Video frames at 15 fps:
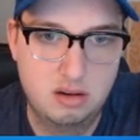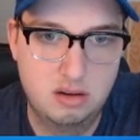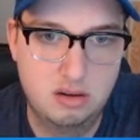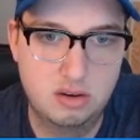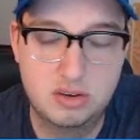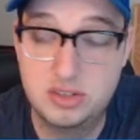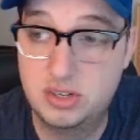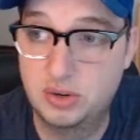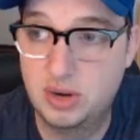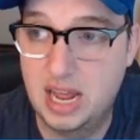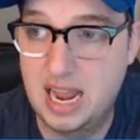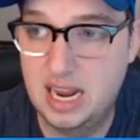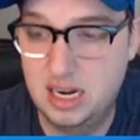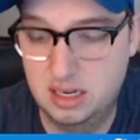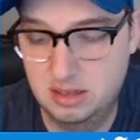or 0 to
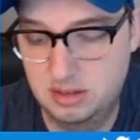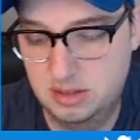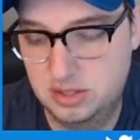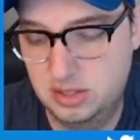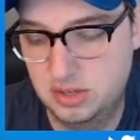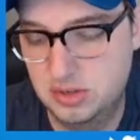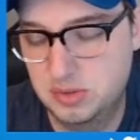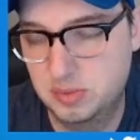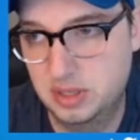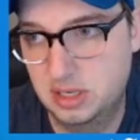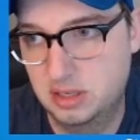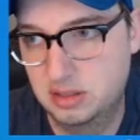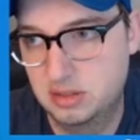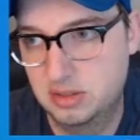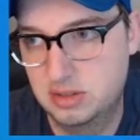8, excuse
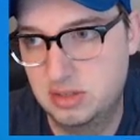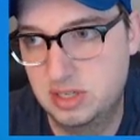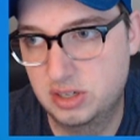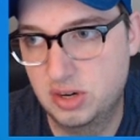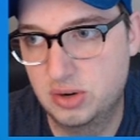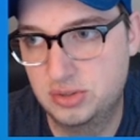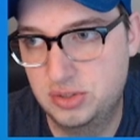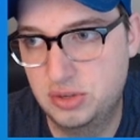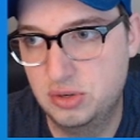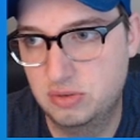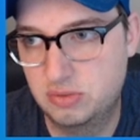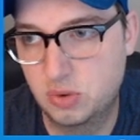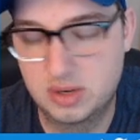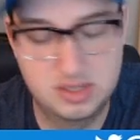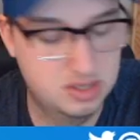me, 0, 2,
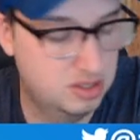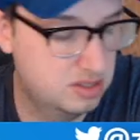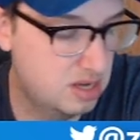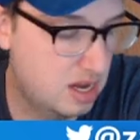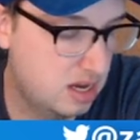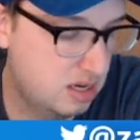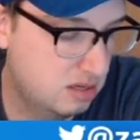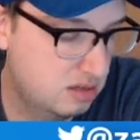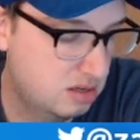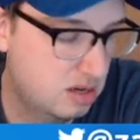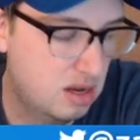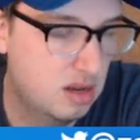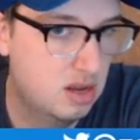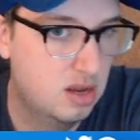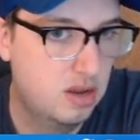4, 6, 8.
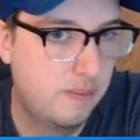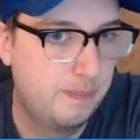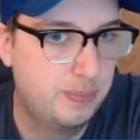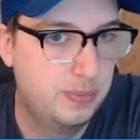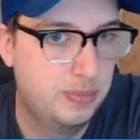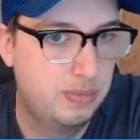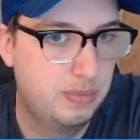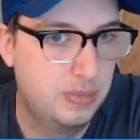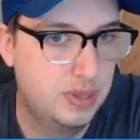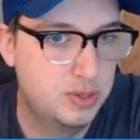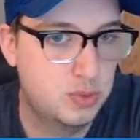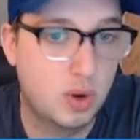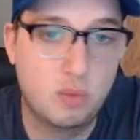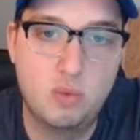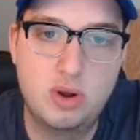
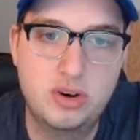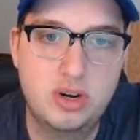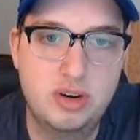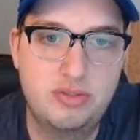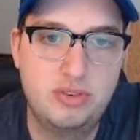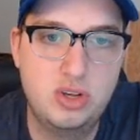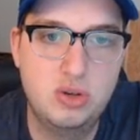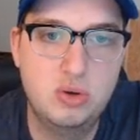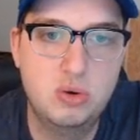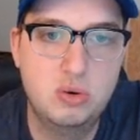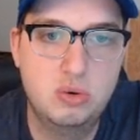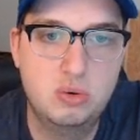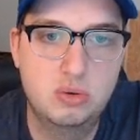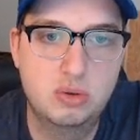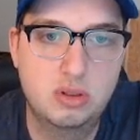So I wonder if
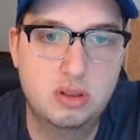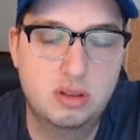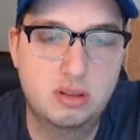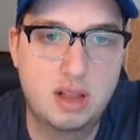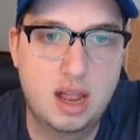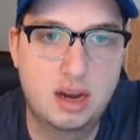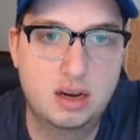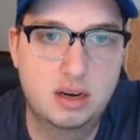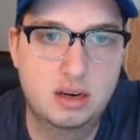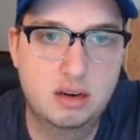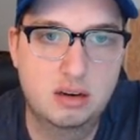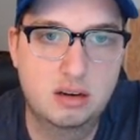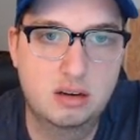you, like,